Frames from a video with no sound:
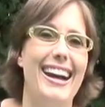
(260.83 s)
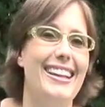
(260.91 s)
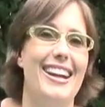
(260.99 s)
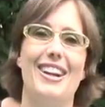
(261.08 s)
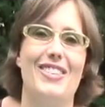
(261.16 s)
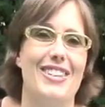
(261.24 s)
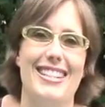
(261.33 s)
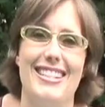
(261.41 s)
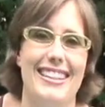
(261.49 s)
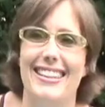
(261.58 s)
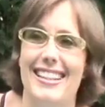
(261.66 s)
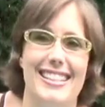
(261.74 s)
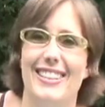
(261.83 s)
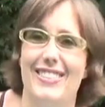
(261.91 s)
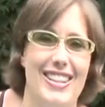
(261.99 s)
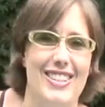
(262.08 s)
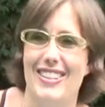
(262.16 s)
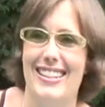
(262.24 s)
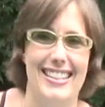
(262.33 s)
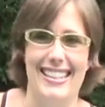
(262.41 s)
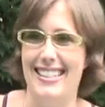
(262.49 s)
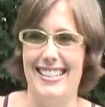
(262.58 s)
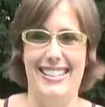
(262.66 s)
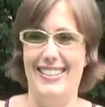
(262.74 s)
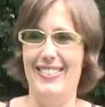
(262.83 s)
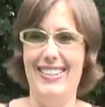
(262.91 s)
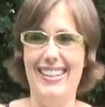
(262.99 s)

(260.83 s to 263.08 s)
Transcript: Not green, that's not what it translates to.